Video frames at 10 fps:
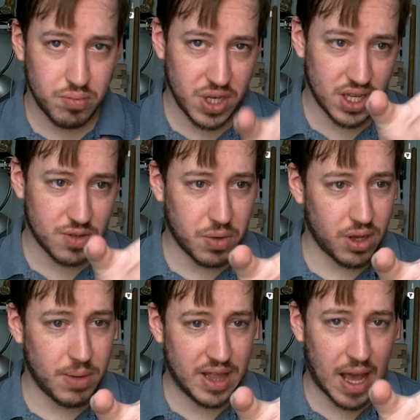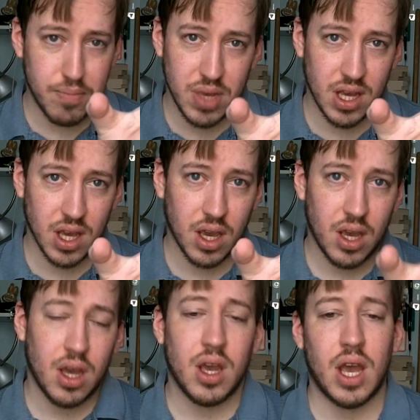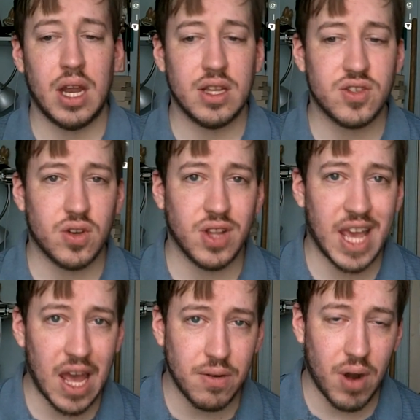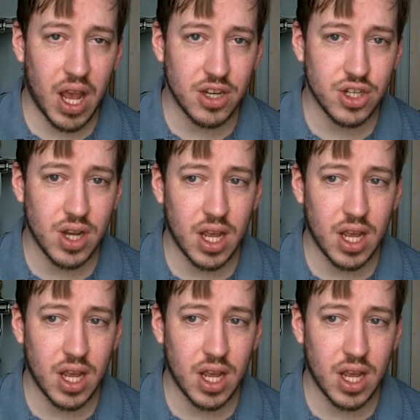piece, probably about that big, and it's called Ganrash,